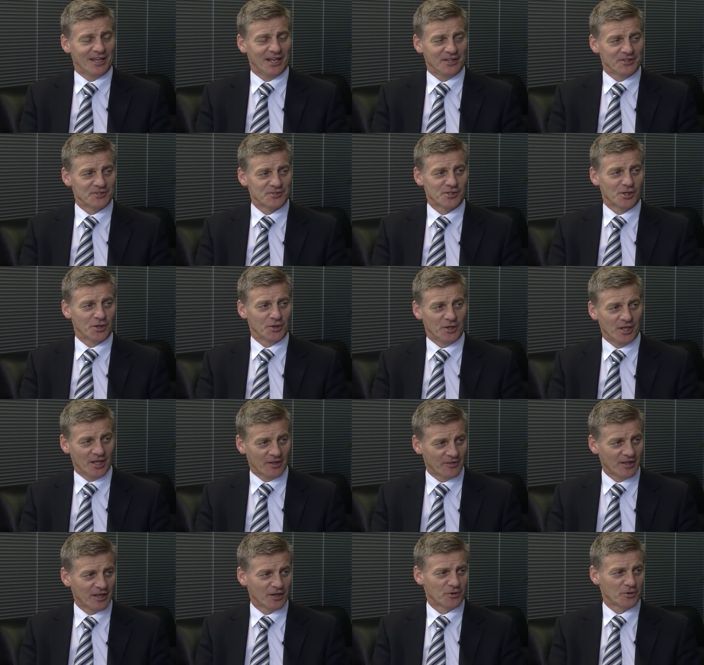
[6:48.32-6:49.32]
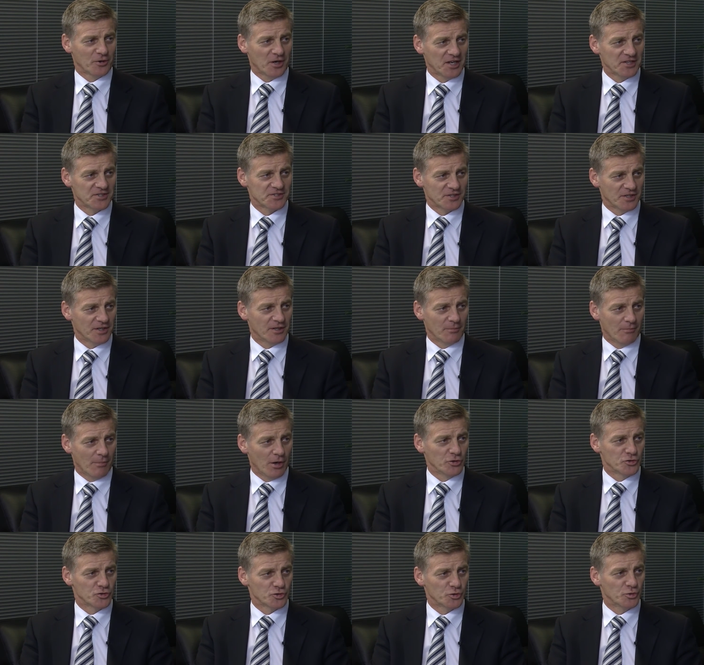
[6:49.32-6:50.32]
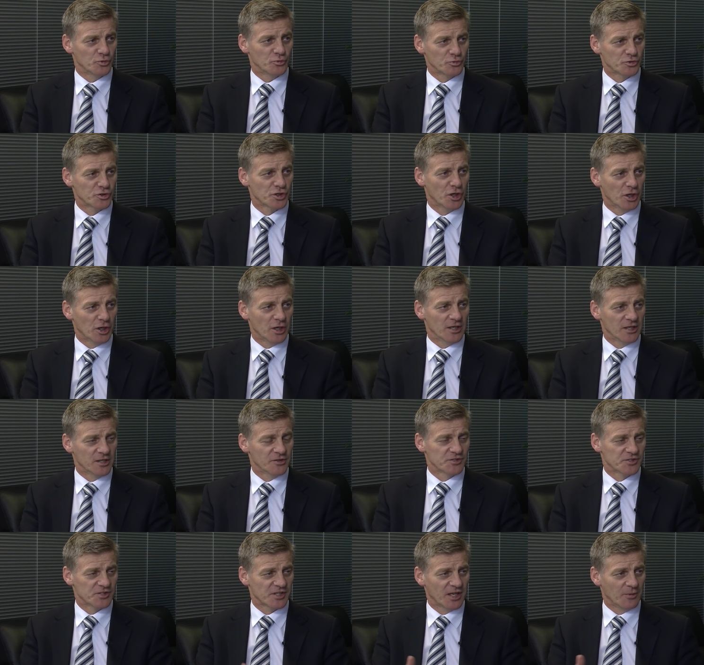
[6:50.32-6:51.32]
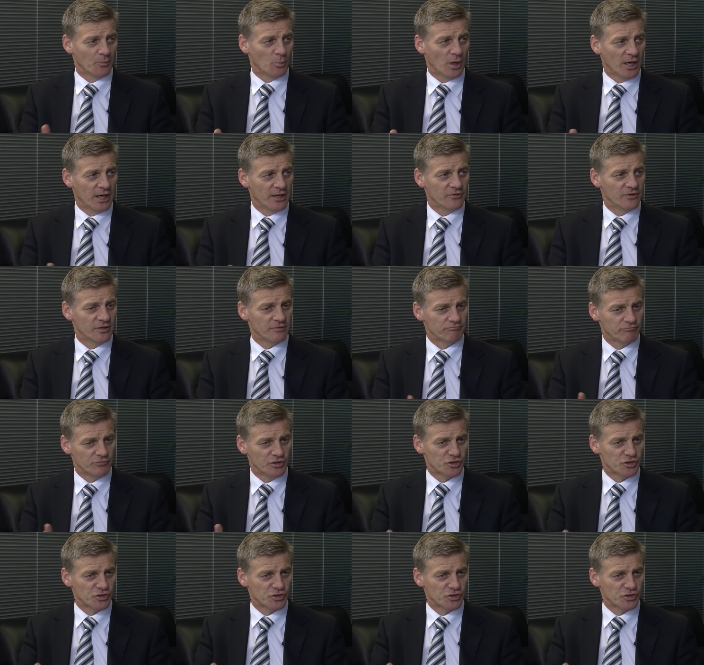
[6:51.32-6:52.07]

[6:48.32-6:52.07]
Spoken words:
and there's no doubt that creates an emotional tie in the same way that